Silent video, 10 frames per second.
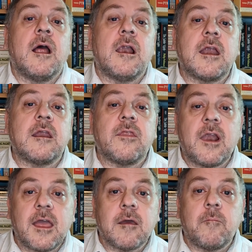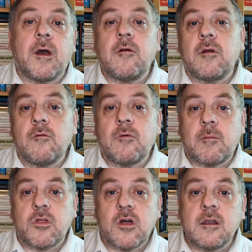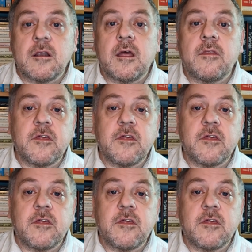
Lady in the Lake by Raymond Chandler.